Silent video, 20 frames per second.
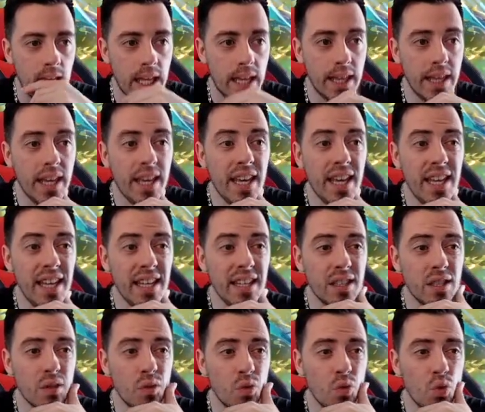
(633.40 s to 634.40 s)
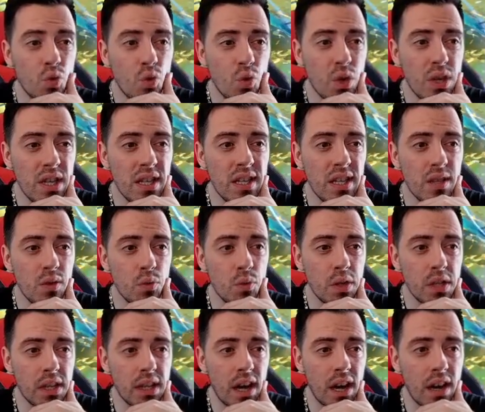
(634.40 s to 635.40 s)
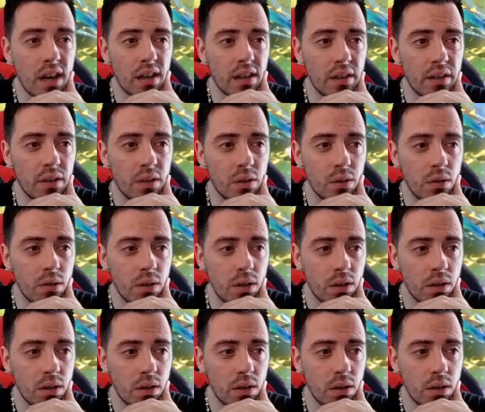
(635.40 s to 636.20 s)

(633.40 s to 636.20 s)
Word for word: They hit really, really hard though.